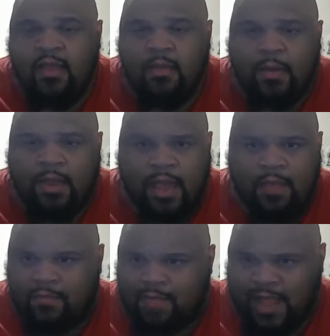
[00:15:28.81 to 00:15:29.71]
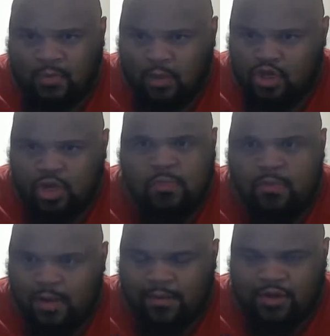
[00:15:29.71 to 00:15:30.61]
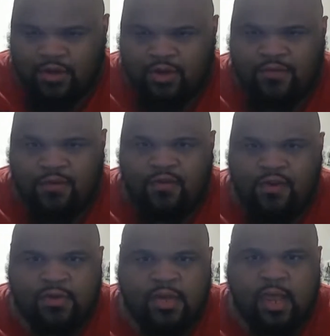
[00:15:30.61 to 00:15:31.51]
But yeah, that's one of the shows I'll probably definitely do reviews.